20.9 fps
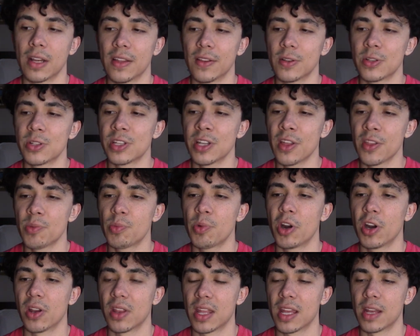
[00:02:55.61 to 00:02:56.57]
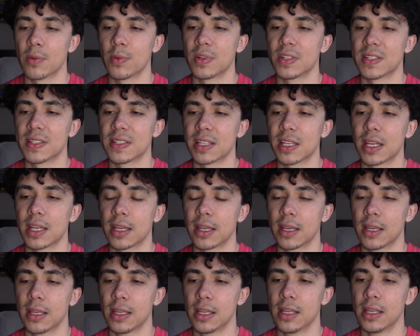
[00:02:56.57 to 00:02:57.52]
And there's another part of that which is like,
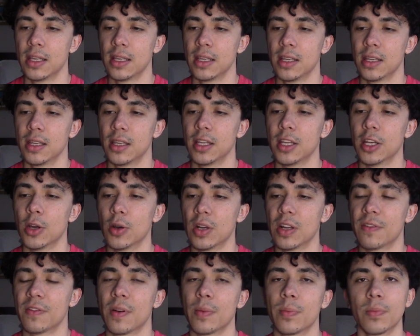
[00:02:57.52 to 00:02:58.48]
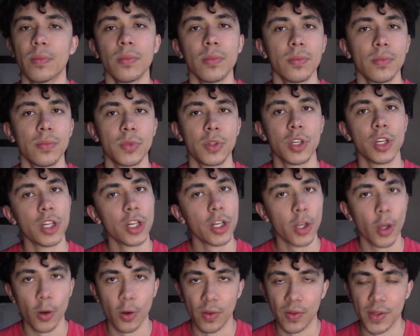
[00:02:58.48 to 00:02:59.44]
you know, if I'm gonna
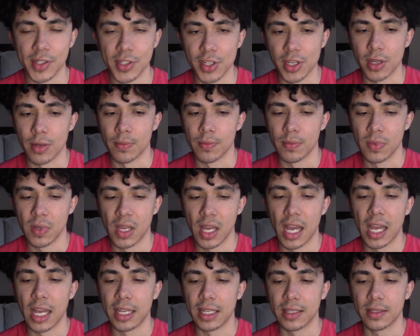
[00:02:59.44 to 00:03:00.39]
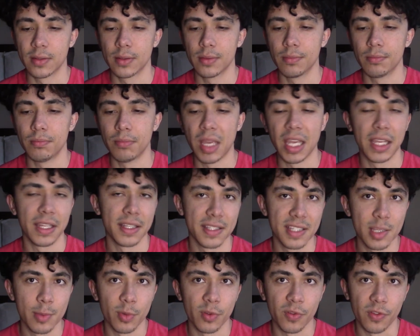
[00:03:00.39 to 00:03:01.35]
go to the gym, I make it
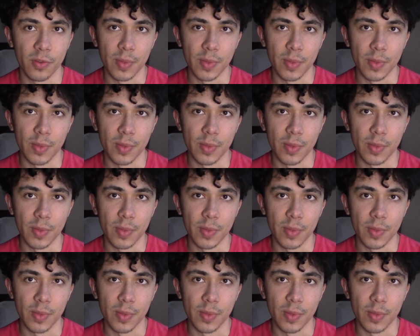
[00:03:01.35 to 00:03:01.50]
simple for